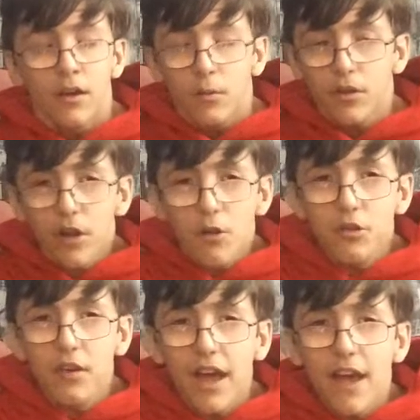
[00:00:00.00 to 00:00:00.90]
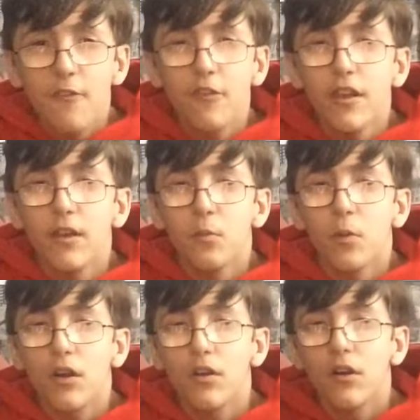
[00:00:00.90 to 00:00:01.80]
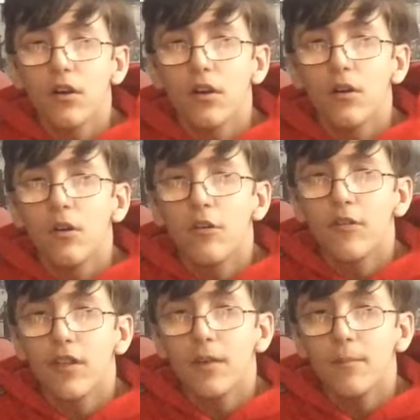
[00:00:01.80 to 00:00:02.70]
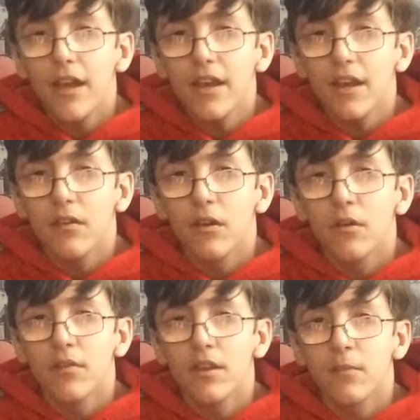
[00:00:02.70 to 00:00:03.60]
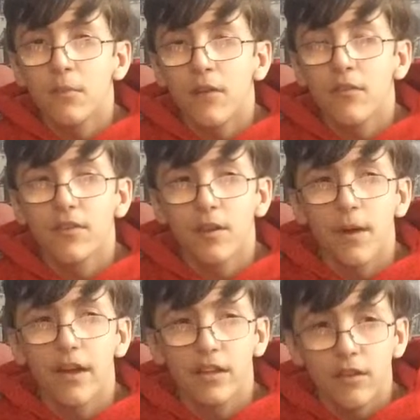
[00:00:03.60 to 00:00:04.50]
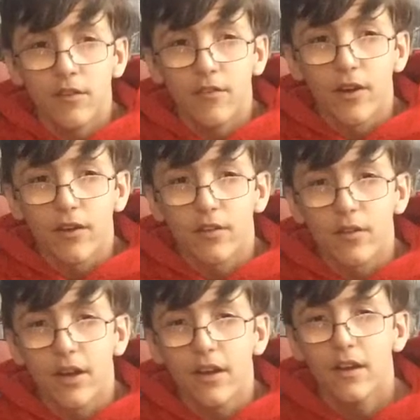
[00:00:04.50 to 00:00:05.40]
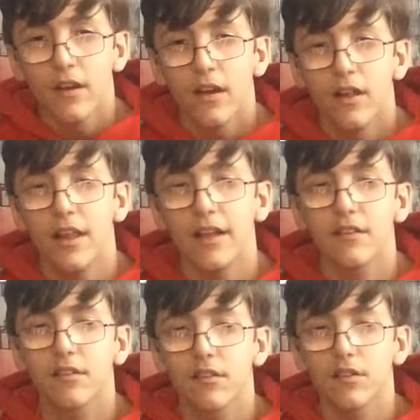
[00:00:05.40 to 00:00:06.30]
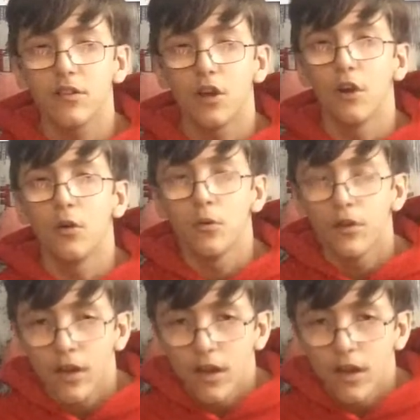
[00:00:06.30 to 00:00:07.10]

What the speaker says: We're going to go through every one of the main heroes in the Marvel Cinematic Universe, okay? Let's go.